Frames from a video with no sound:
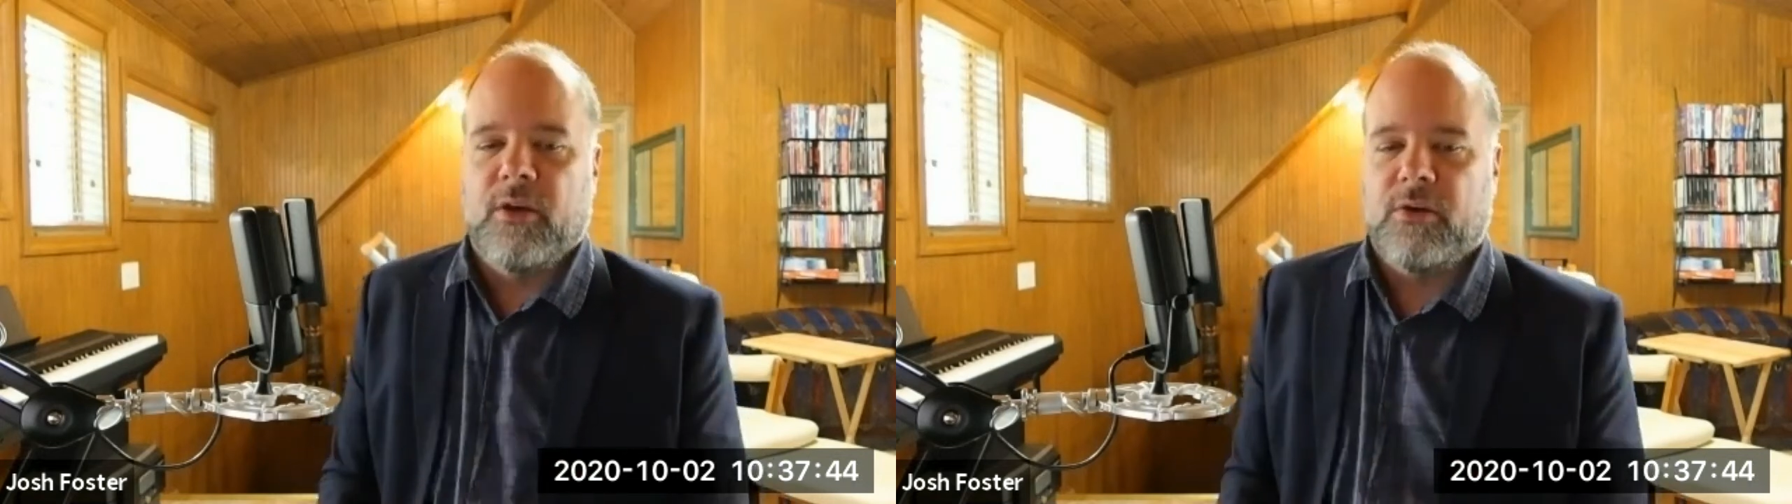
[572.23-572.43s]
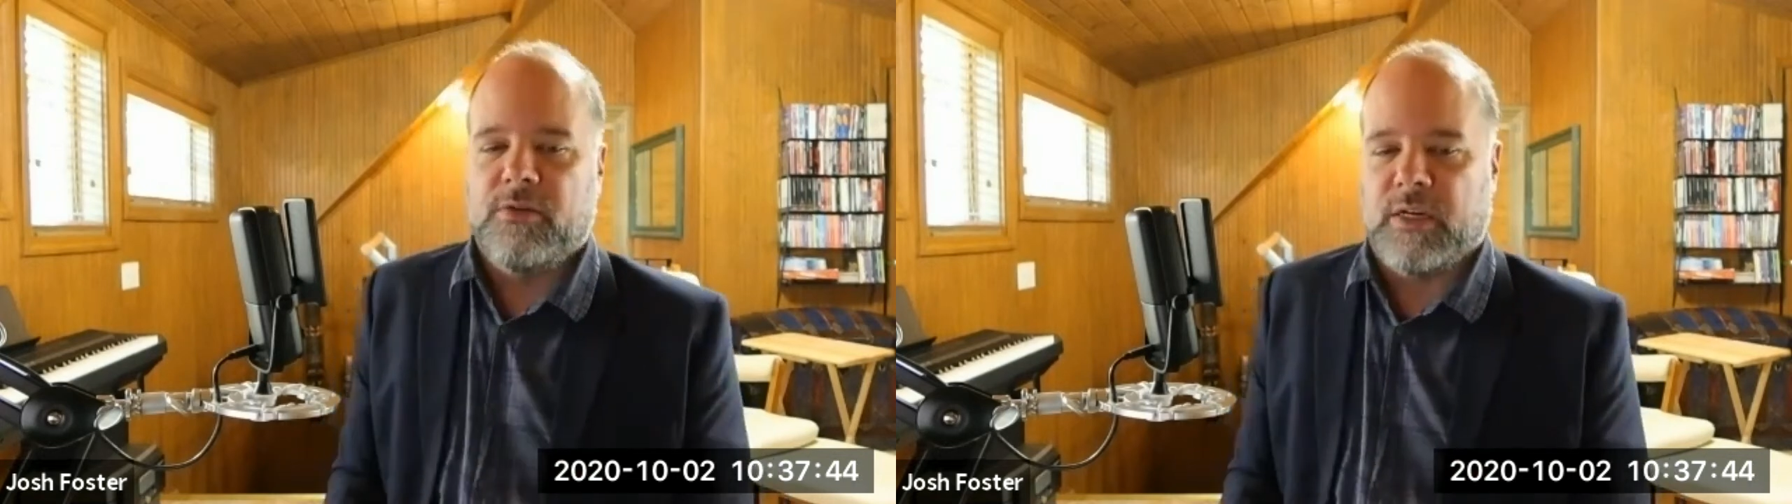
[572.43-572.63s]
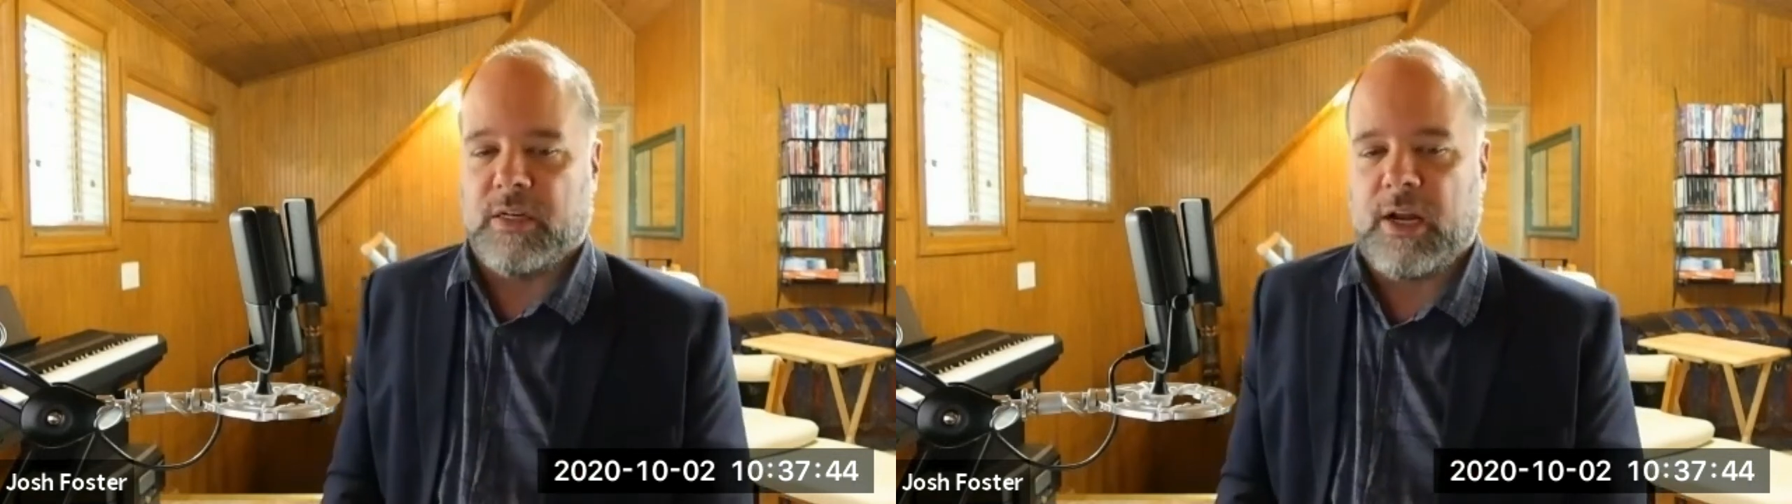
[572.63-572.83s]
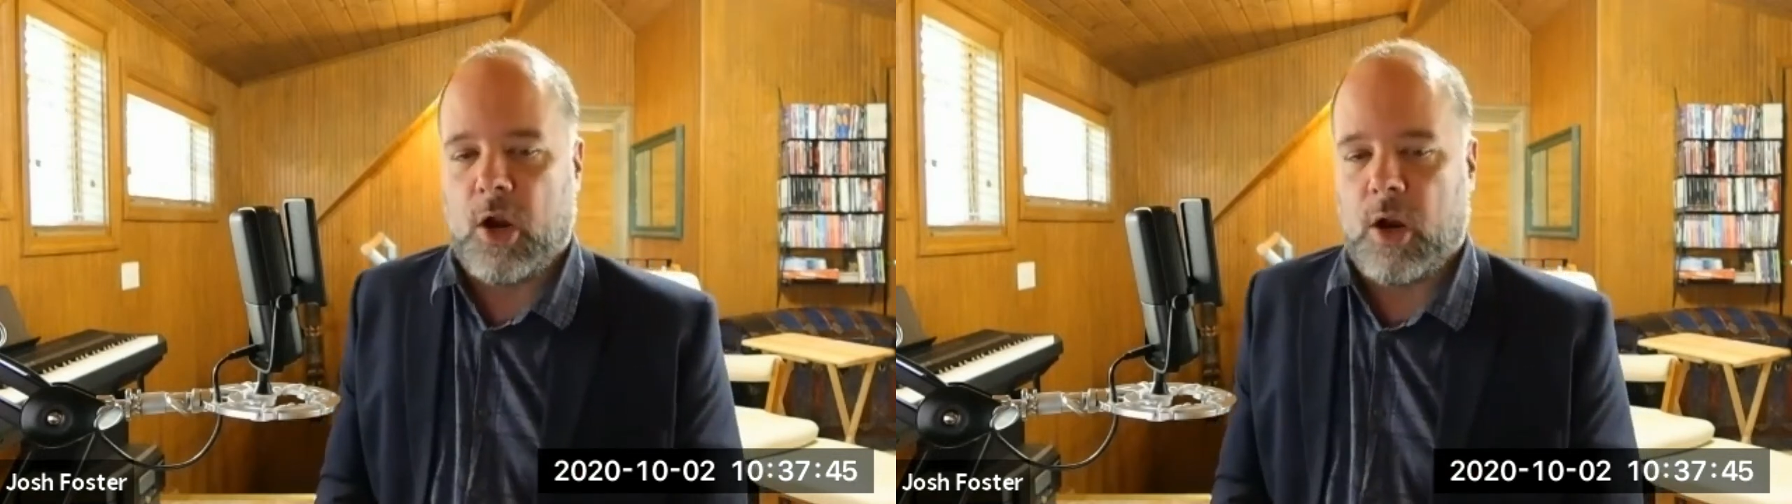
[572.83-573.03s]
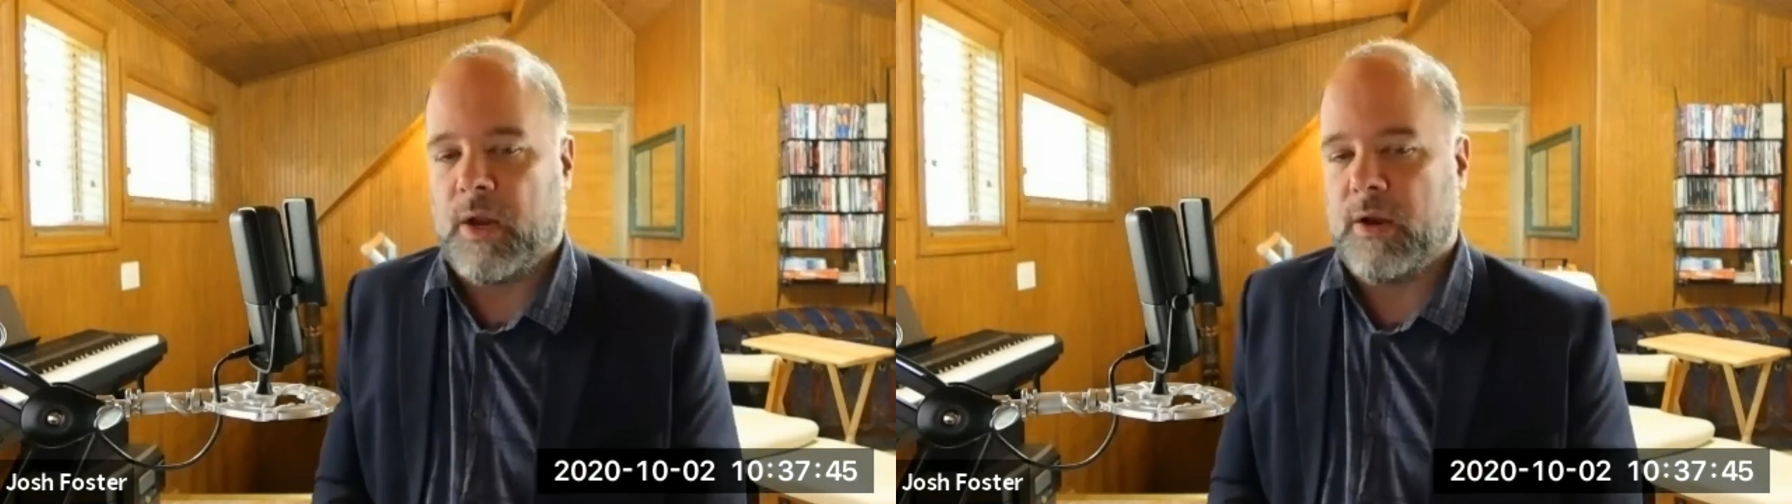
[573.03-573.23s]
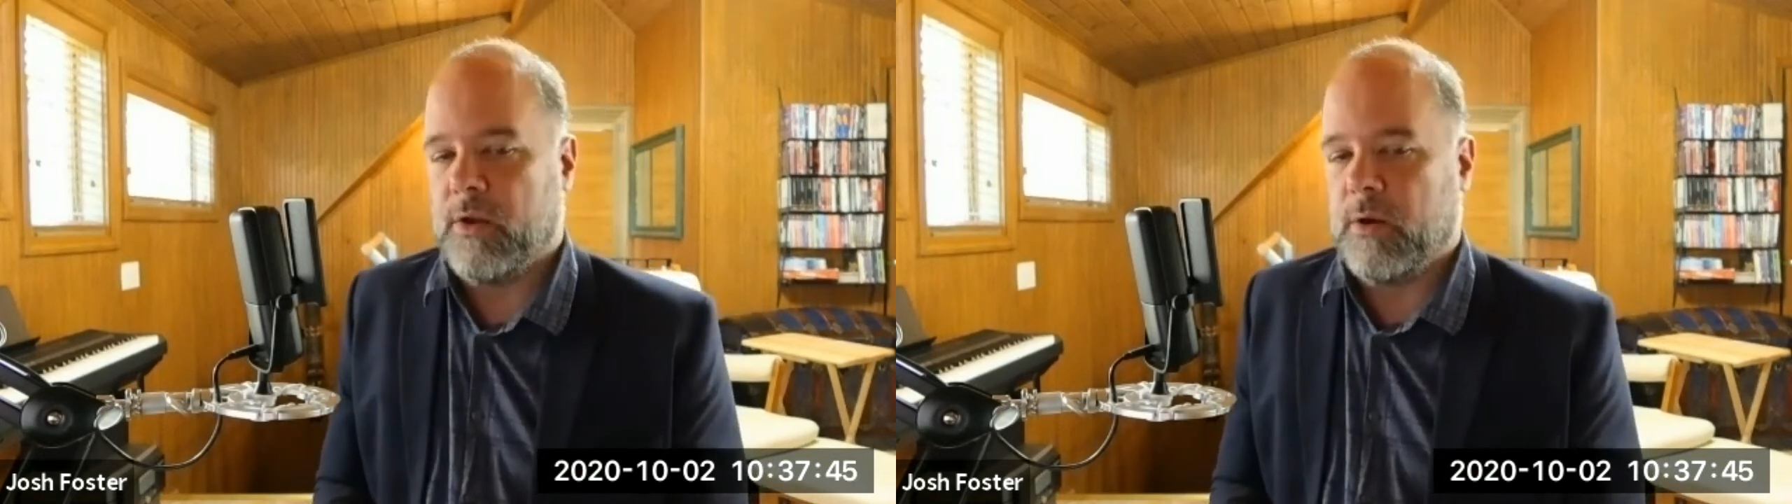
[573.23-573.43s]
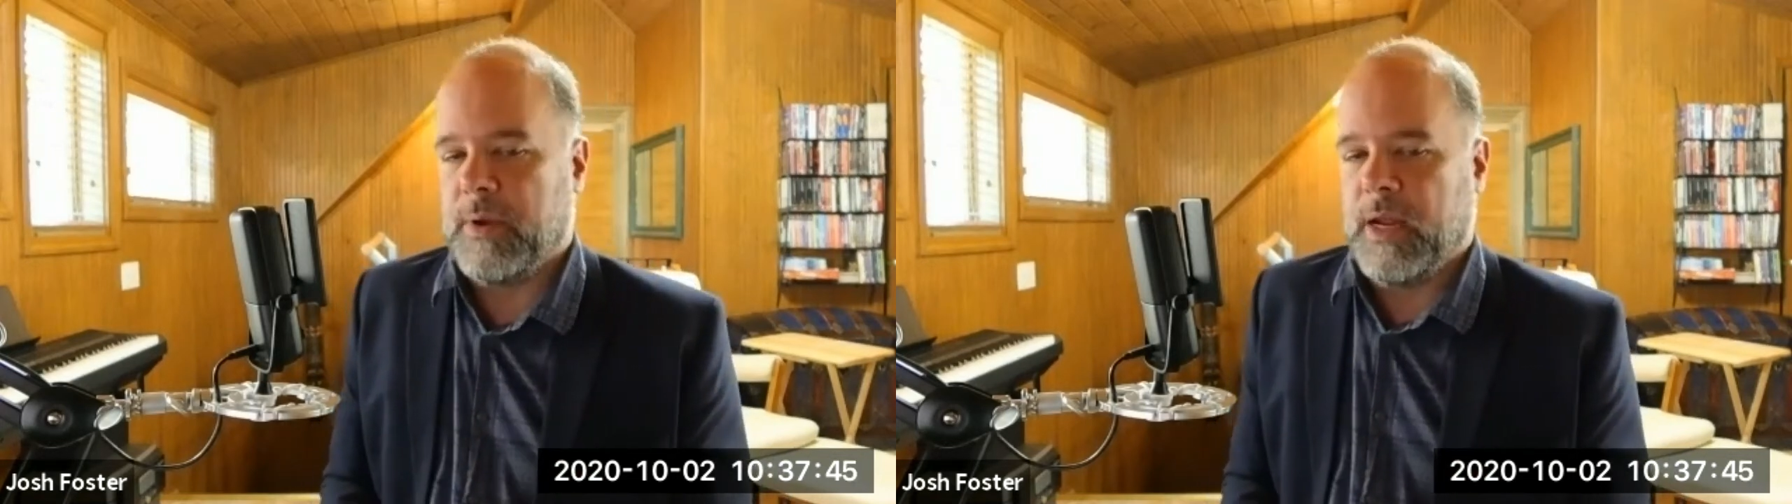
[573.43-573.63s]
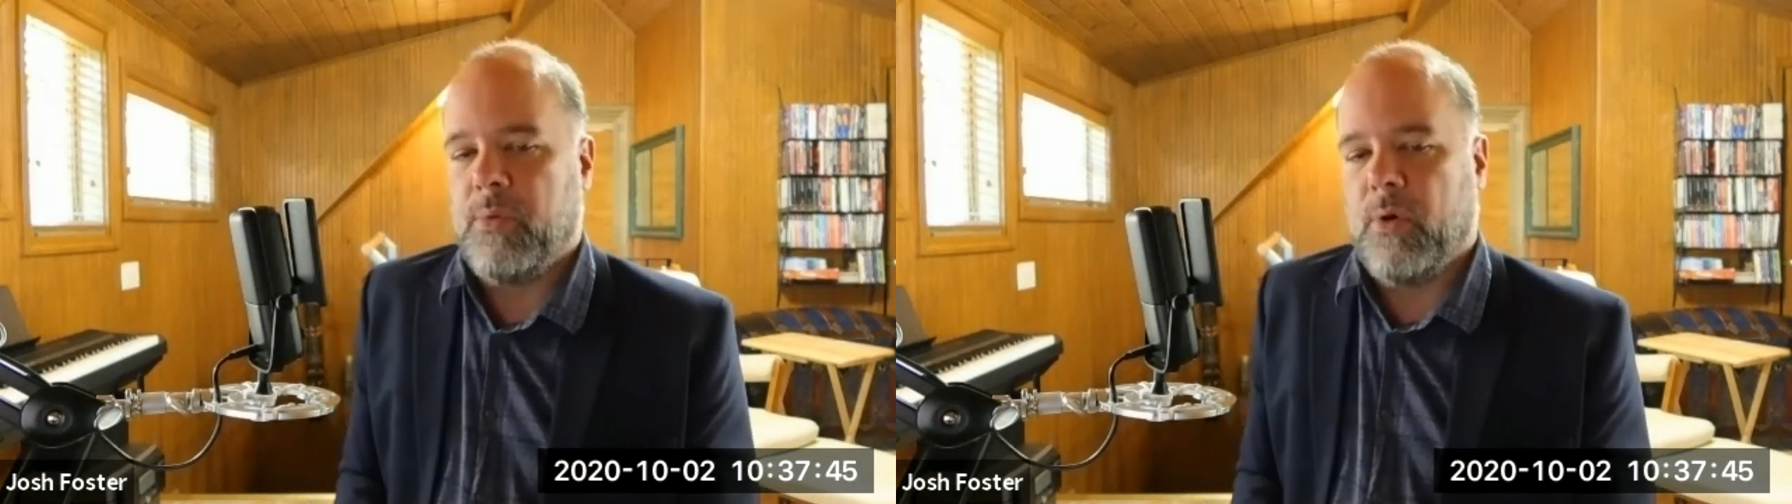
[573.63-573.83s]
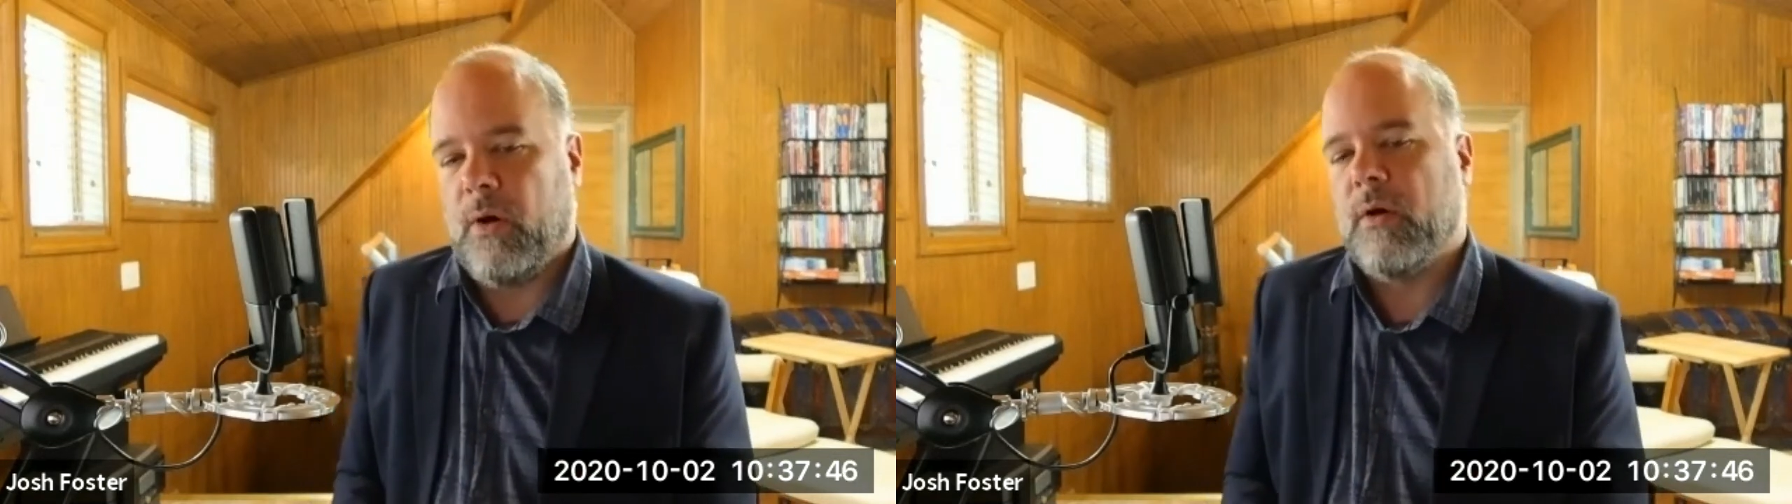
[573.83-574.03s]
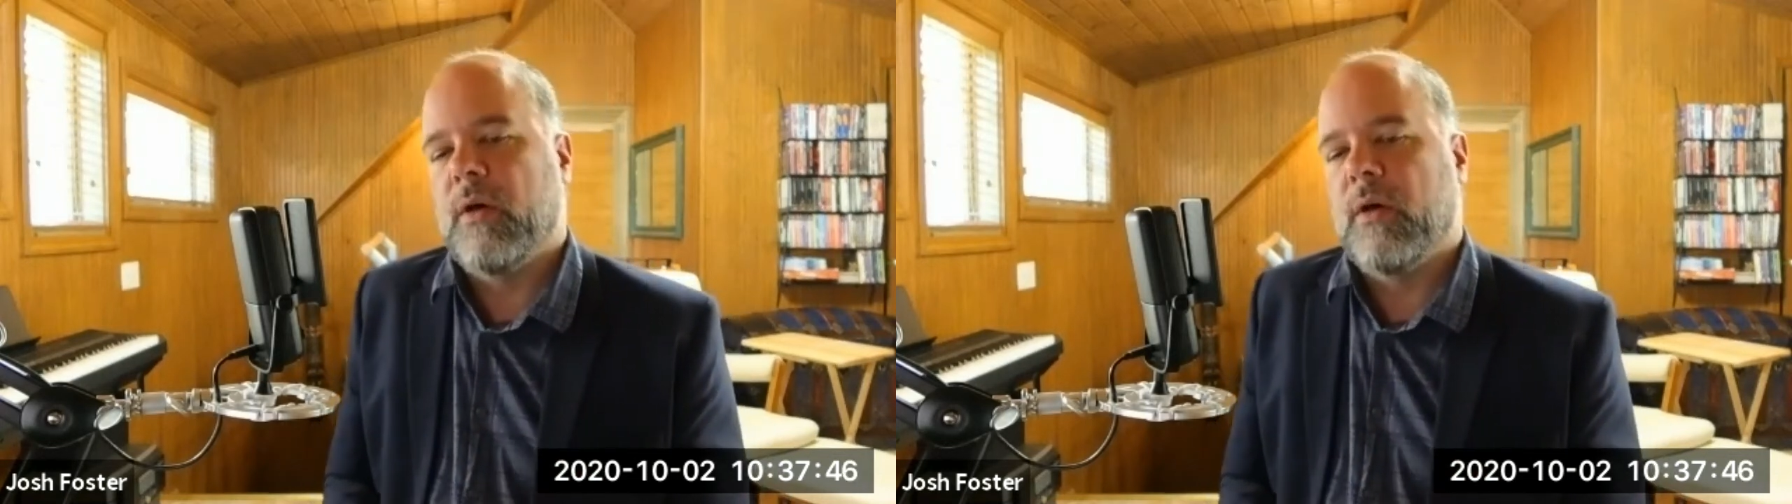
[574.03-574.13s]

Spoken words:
who doesn't care about other people.